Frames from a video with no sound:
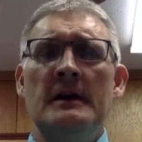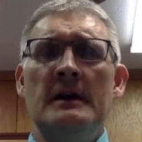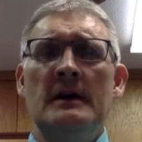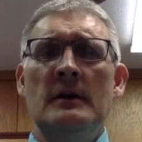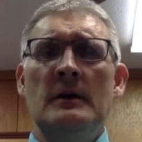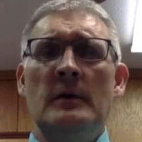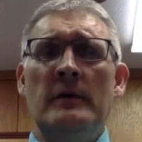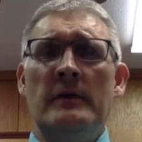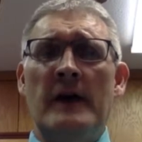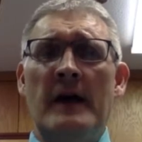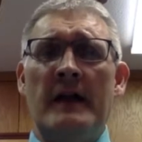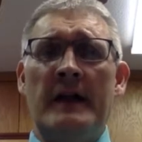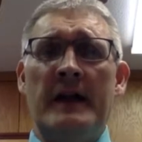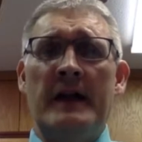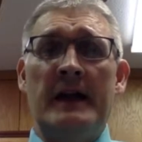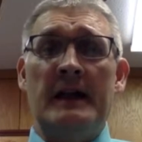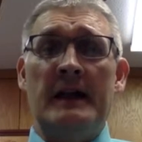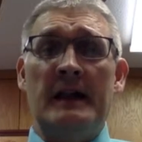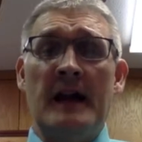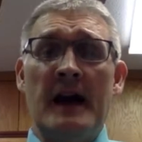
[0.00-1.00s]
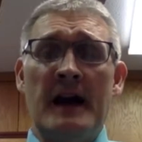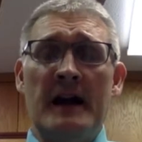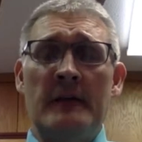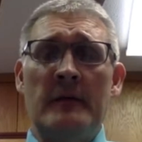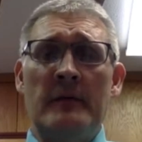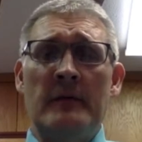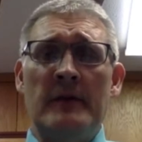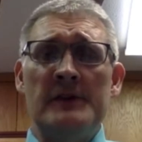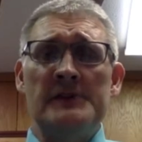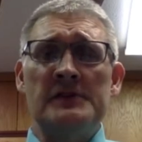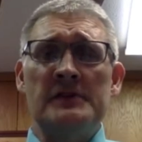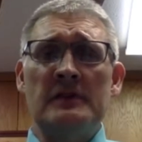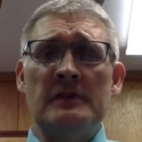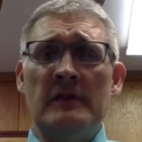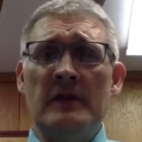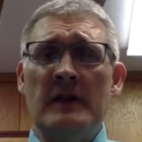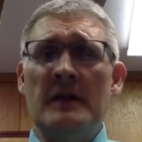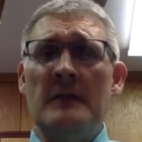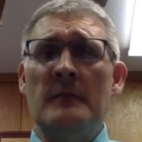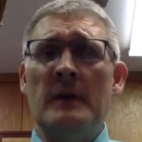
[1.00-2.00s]
We've allocated a lot of professional
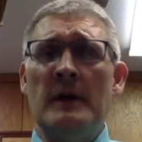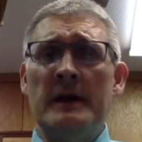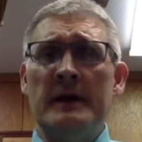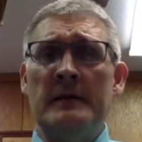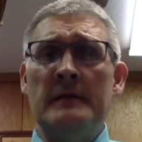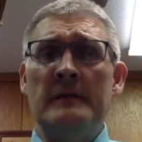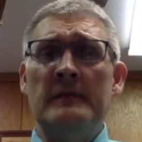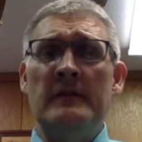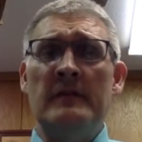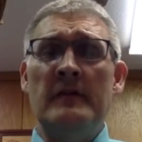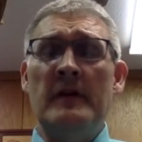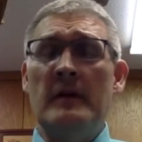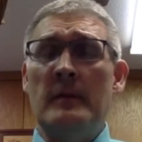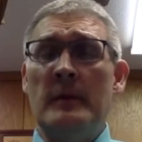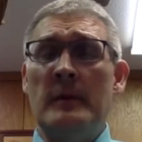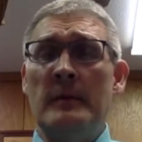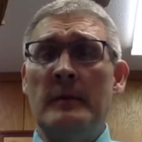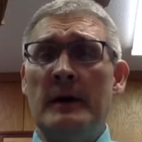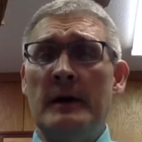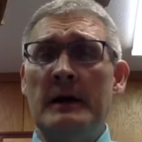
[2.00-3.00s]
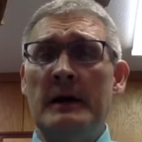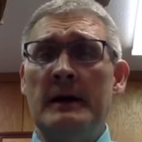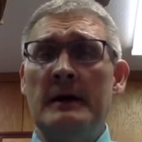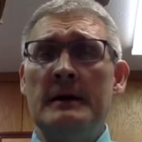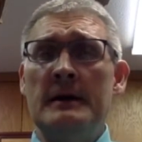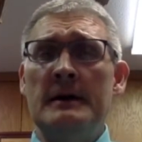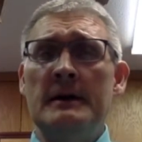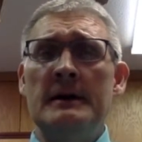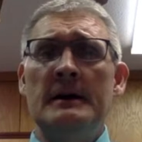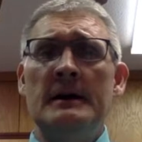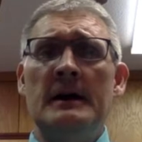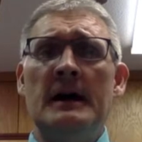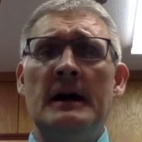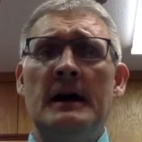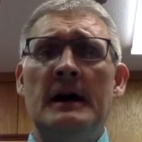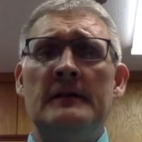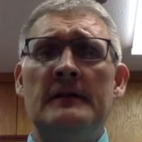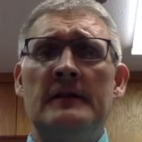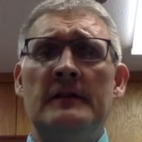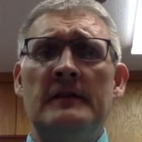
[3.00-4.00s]
development money
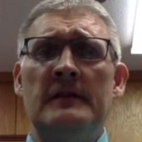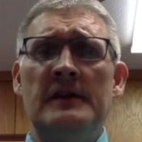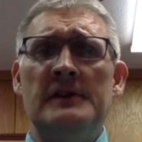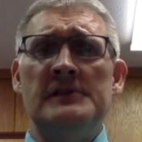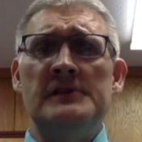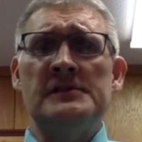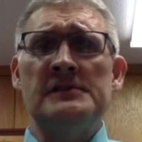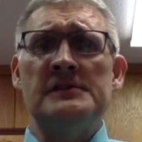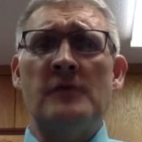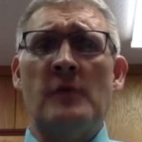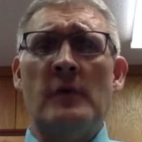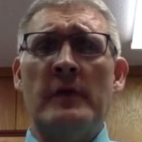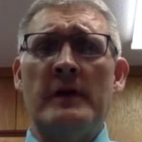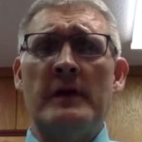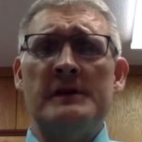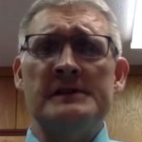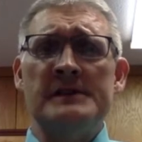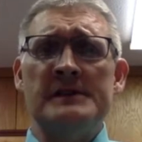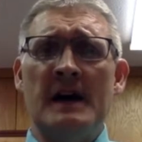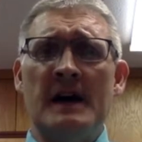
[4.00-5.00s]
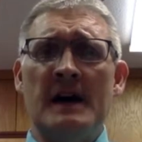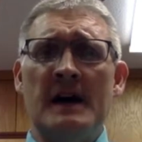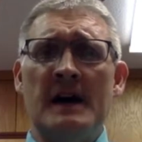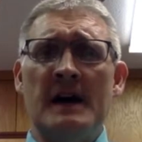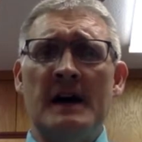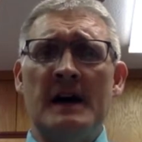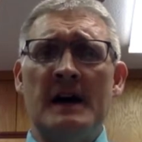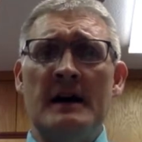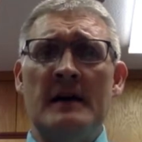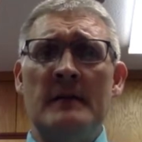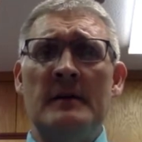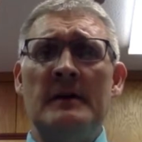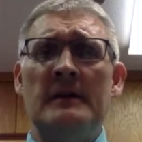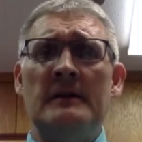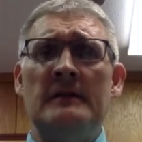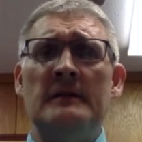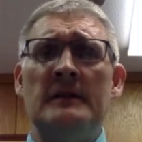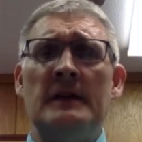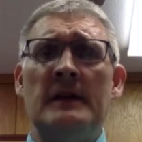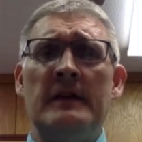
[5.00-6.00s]
to the teachers for their time
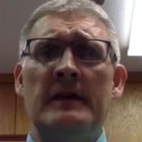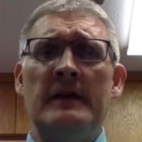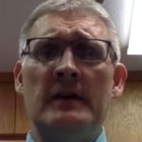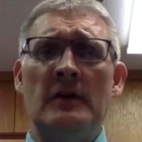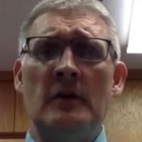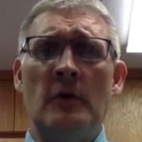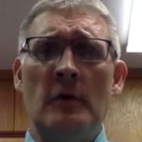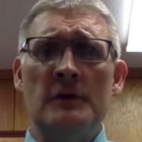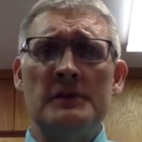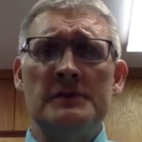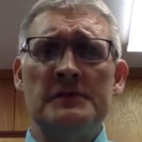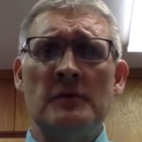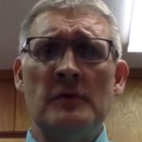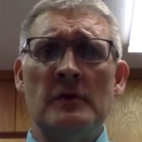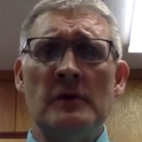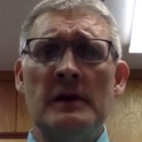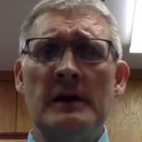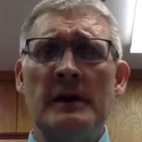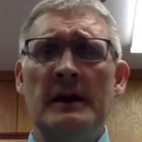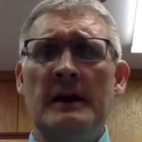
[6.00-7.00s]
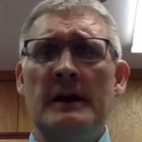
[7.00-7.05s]
and their coursework,